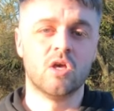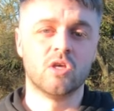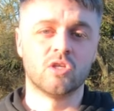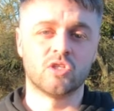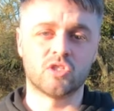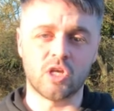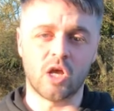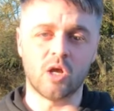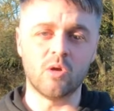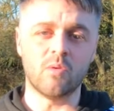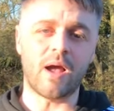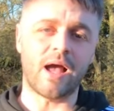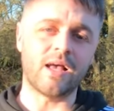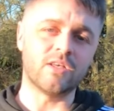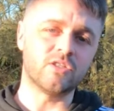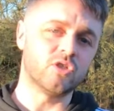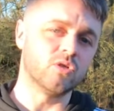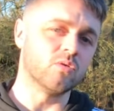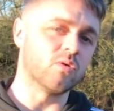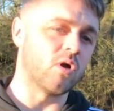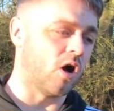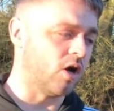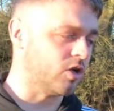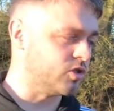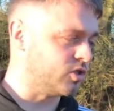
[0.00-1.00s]
So as
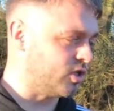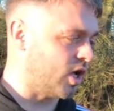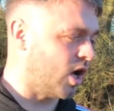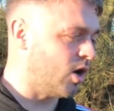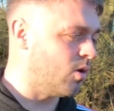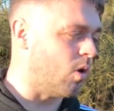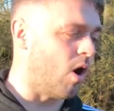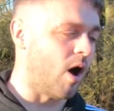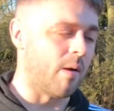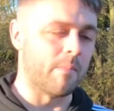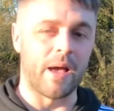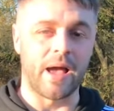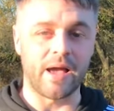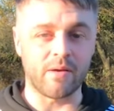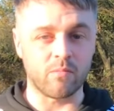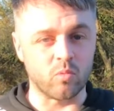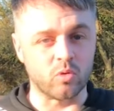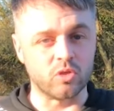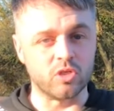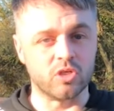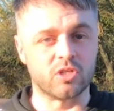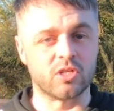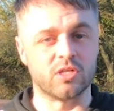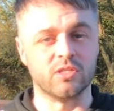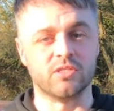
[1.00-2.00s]
you guys know, I'm at what you'd